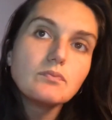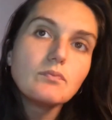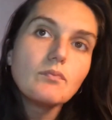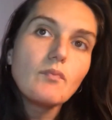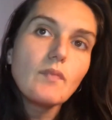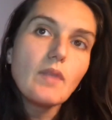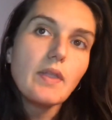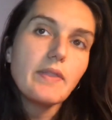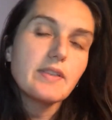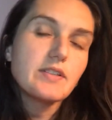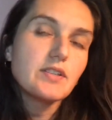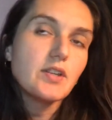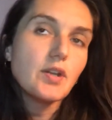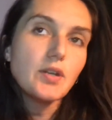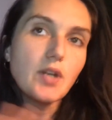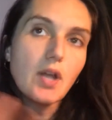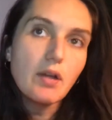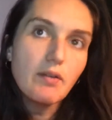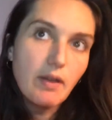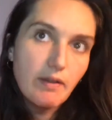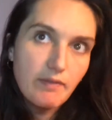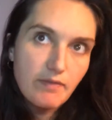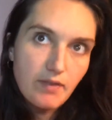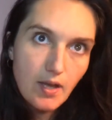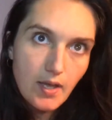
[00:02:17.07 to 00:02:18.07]
There's no
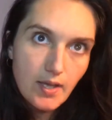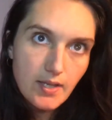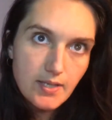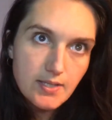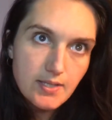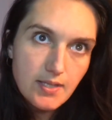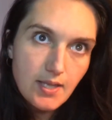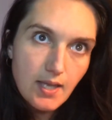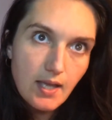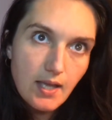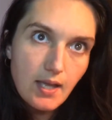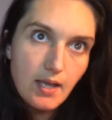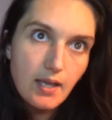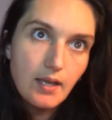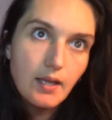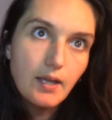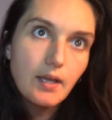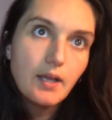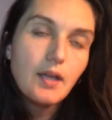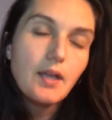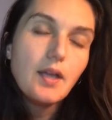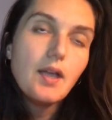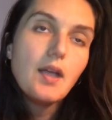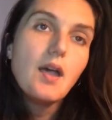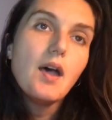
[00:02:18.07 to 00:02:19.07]
direct flights there,
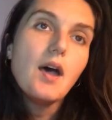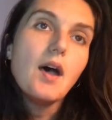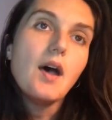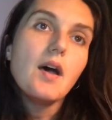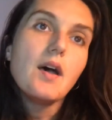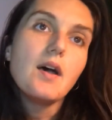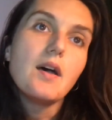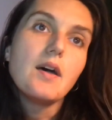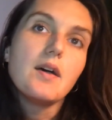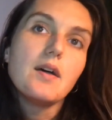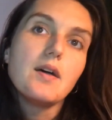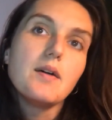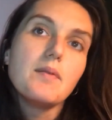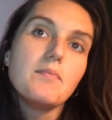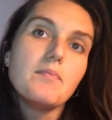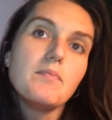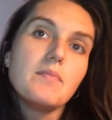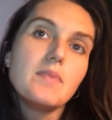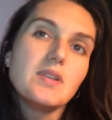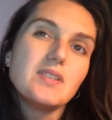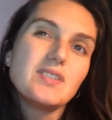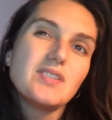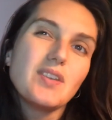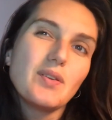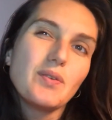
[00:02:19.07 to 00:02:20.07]

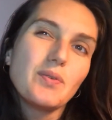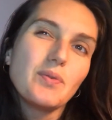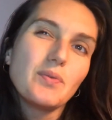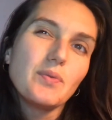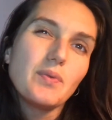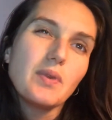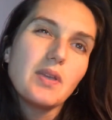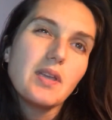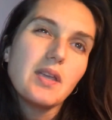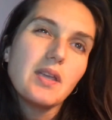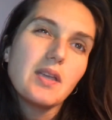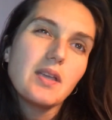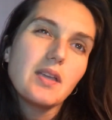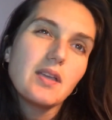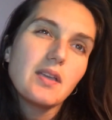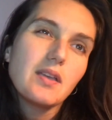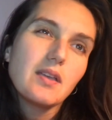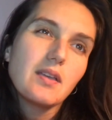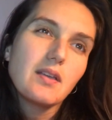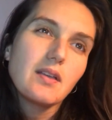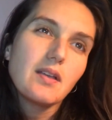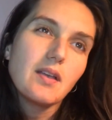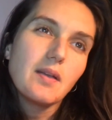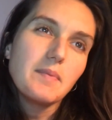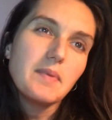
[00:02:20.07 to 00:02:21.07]
so
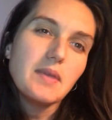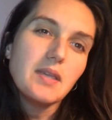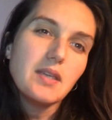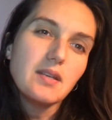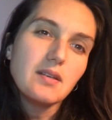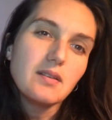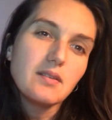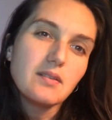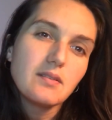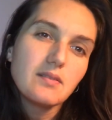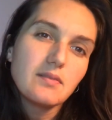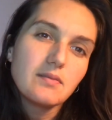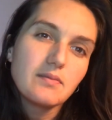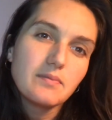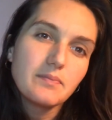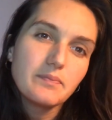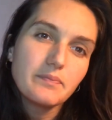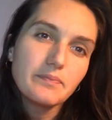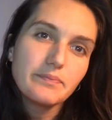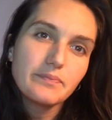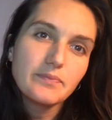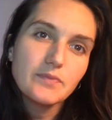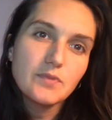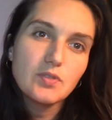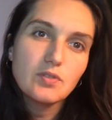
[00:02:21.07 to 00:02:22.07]
I mean,
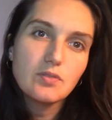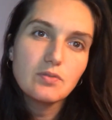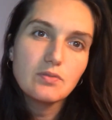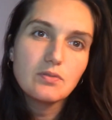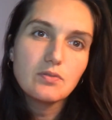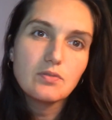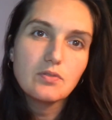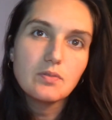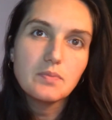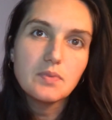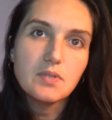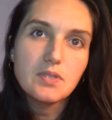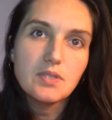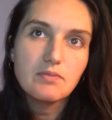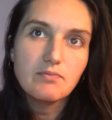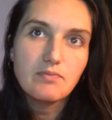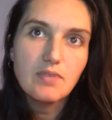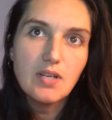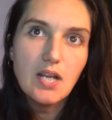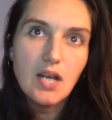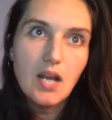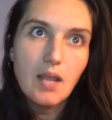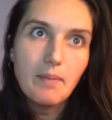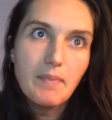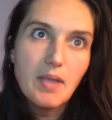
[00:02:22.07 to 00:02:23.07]
Trump doesn't really
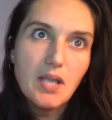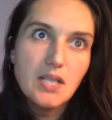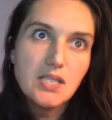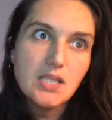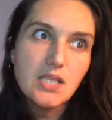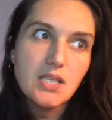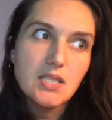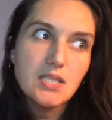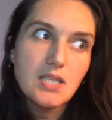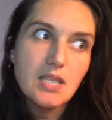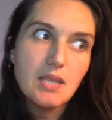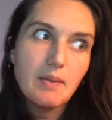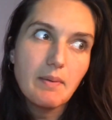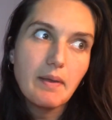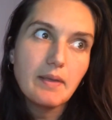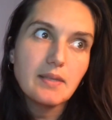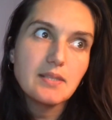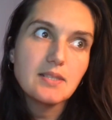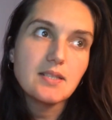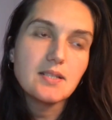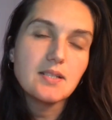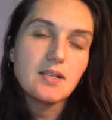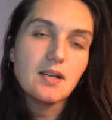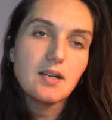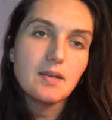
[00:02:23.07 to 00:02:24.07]
like Mexicans at the best of
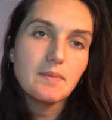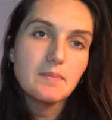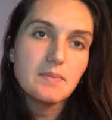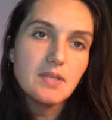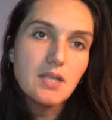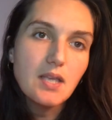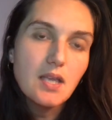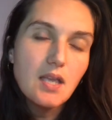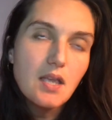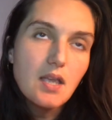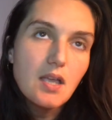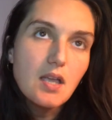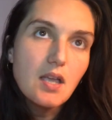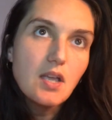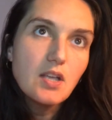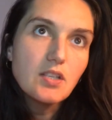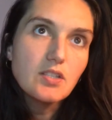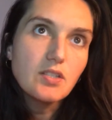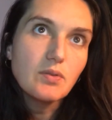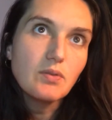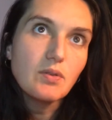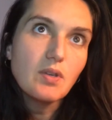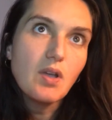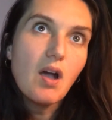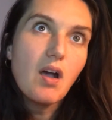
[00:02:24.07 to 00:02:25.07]
times, so you
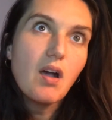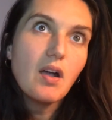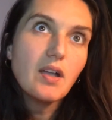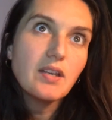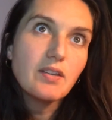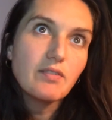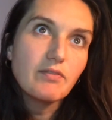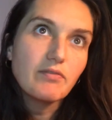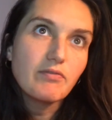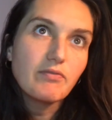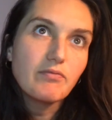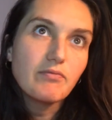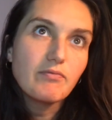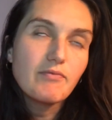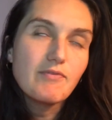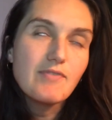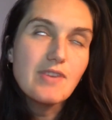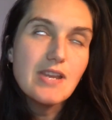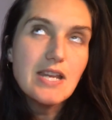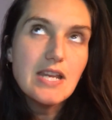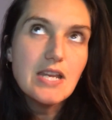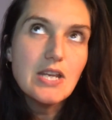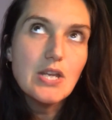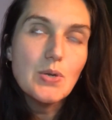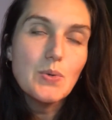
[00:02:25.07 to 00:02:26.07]
kind of
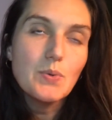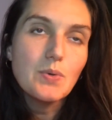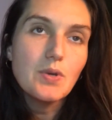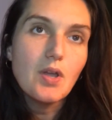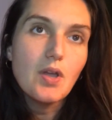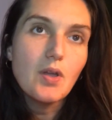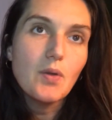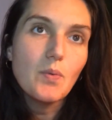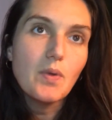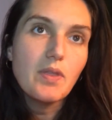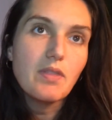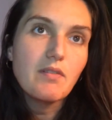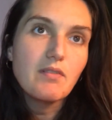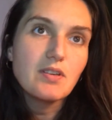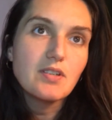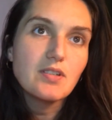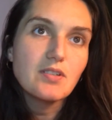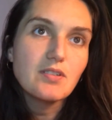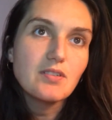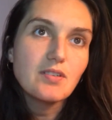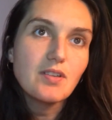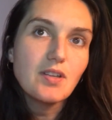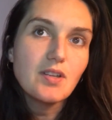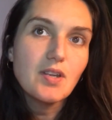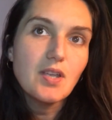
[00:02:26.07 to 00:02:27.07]
really don't know whether he's just
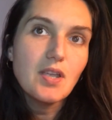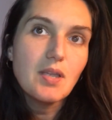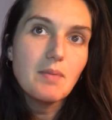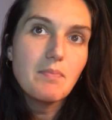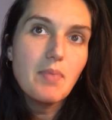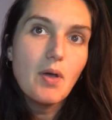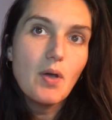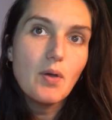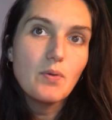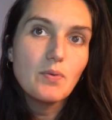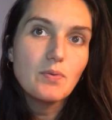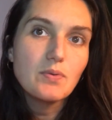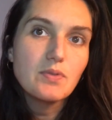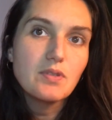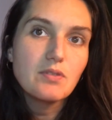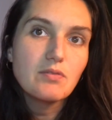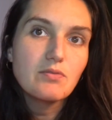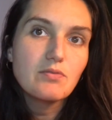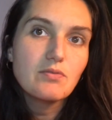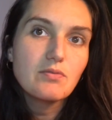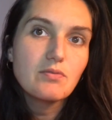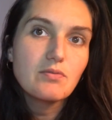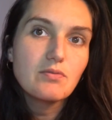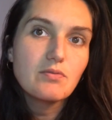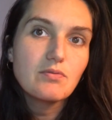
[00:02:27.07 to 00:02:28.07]
going to impose a
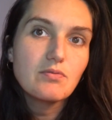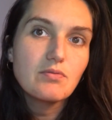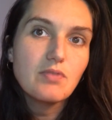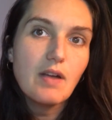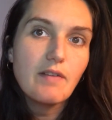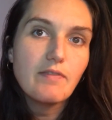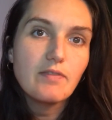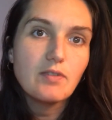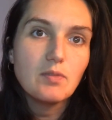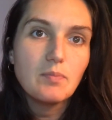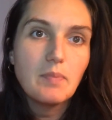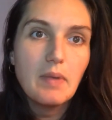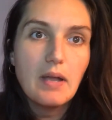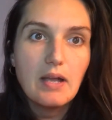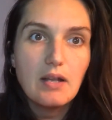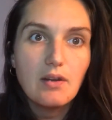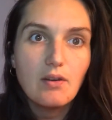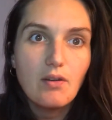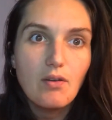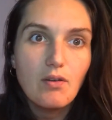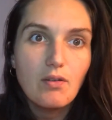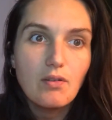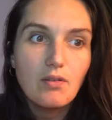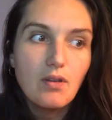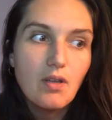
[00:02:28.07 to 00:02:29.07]
travel ban
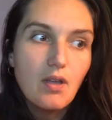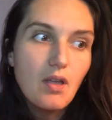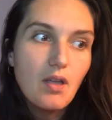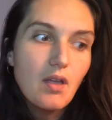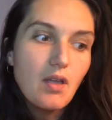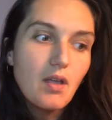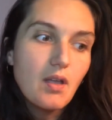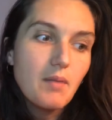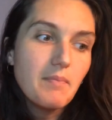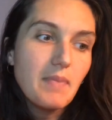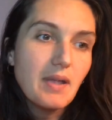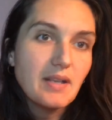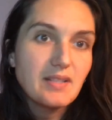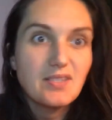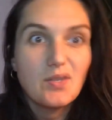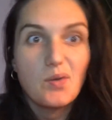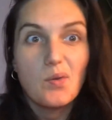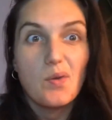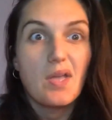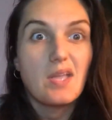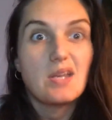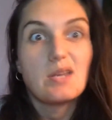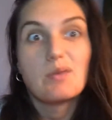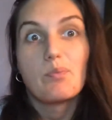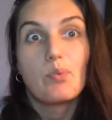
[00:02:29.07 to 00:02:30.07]
on Mexico at
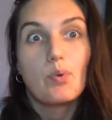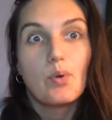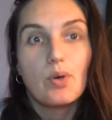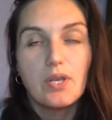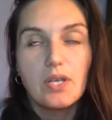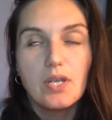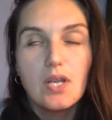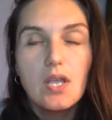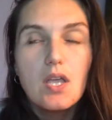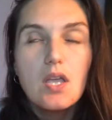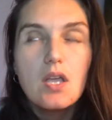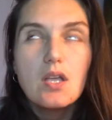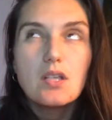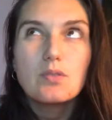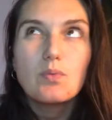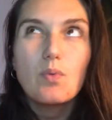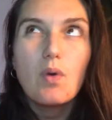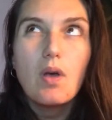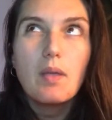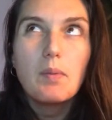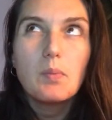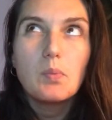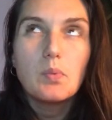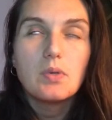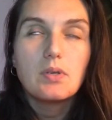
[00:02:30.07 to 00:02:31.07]
any point. So I
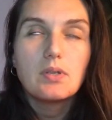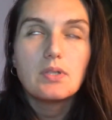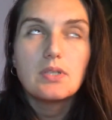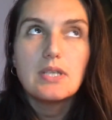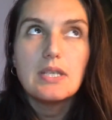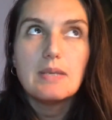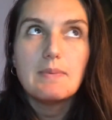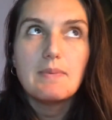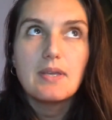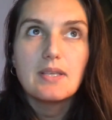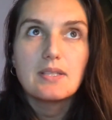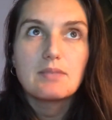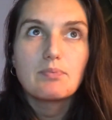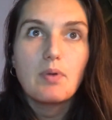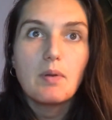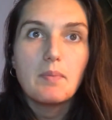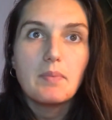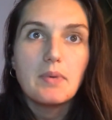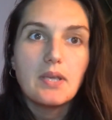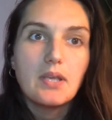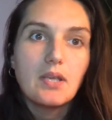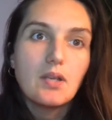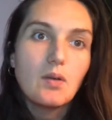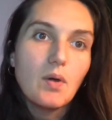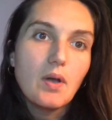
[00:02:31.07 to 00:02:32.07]
would deem it as probably
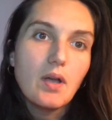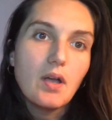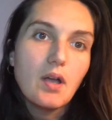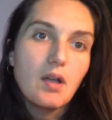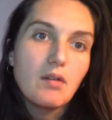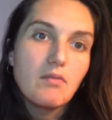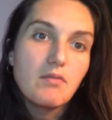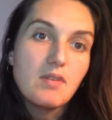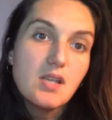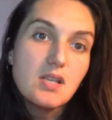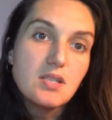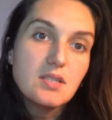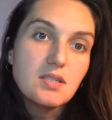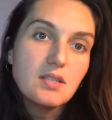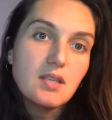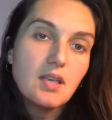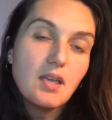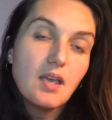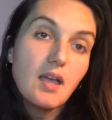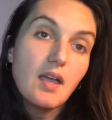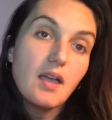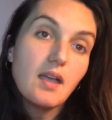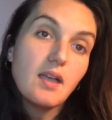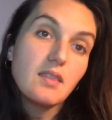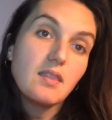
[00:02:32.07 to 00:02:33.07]
quite high risk.
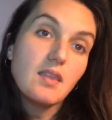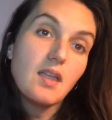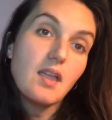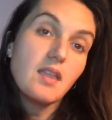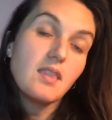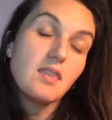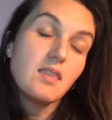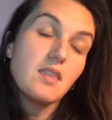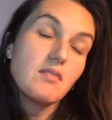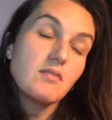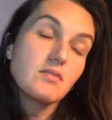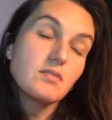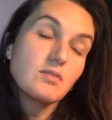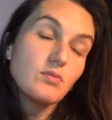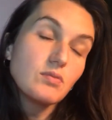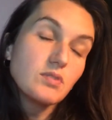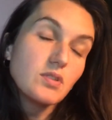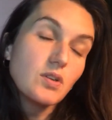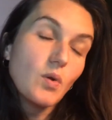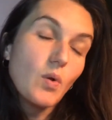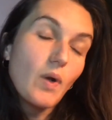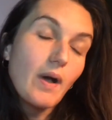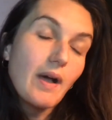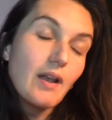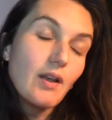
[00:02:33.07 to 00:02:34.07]
And then there is also
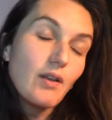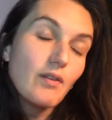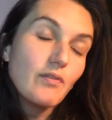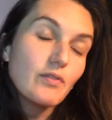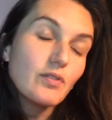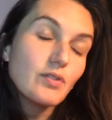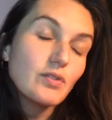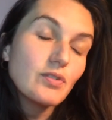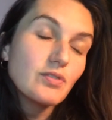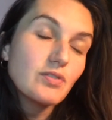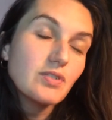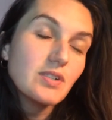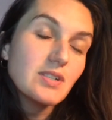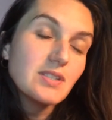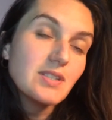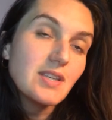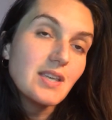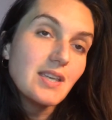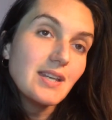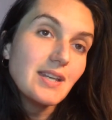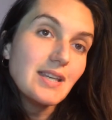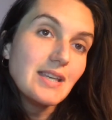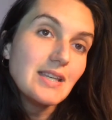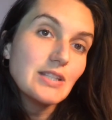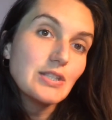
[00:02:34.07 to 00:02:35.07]
quite a lot of countries
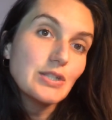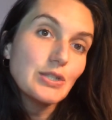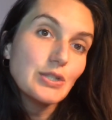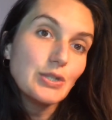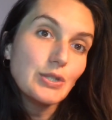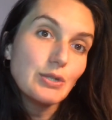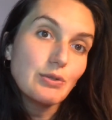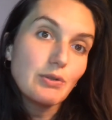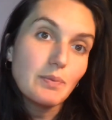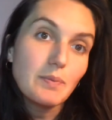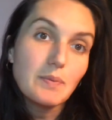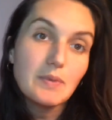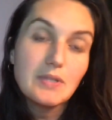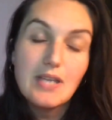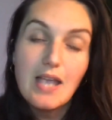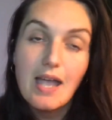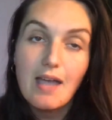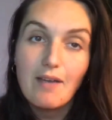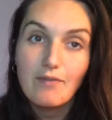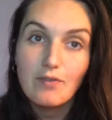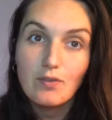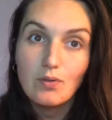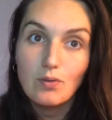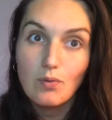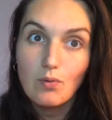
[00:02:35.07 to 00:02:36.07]
in Eastern Europe which
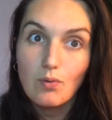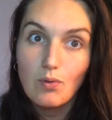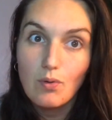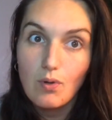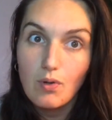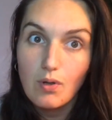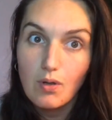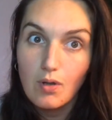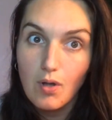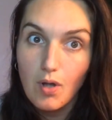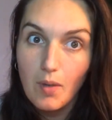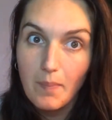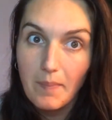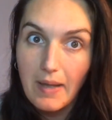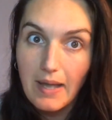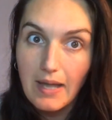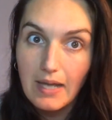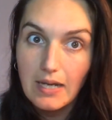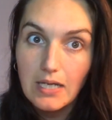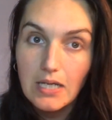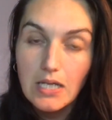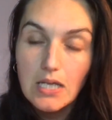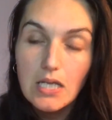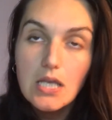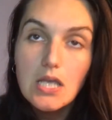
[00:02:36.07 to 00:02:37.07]
haven't got a ban,
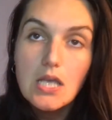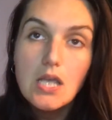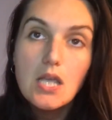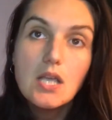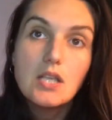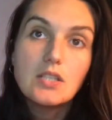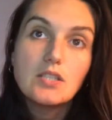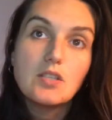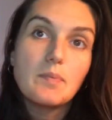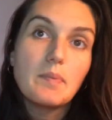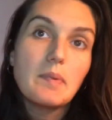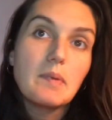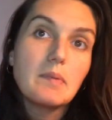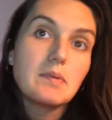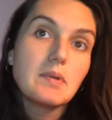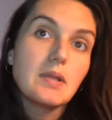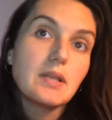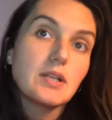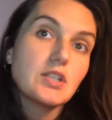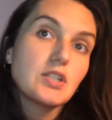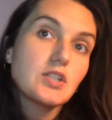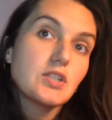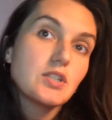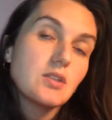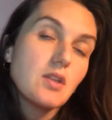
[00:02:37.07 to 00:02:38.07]
so people
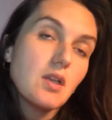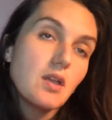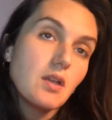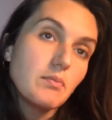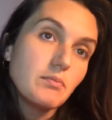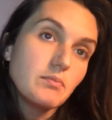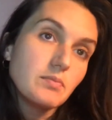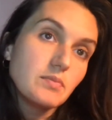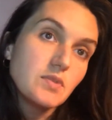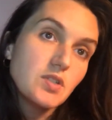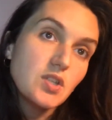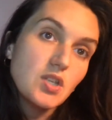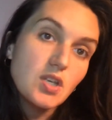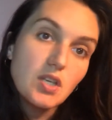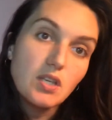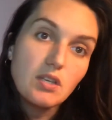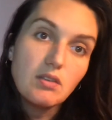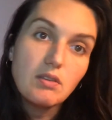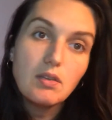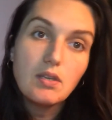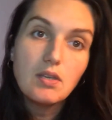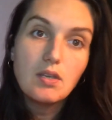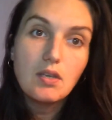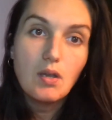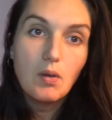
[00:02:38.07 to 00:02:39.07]
like
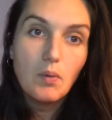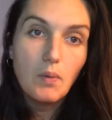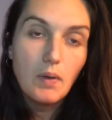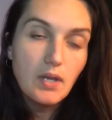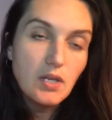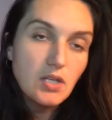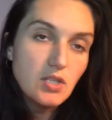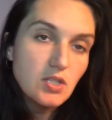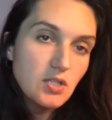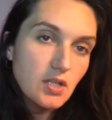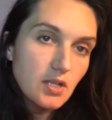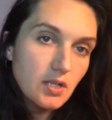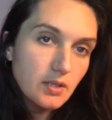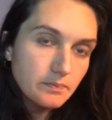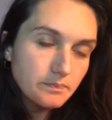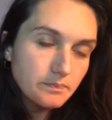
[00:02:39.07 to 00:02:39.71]
Turkey, Croatia.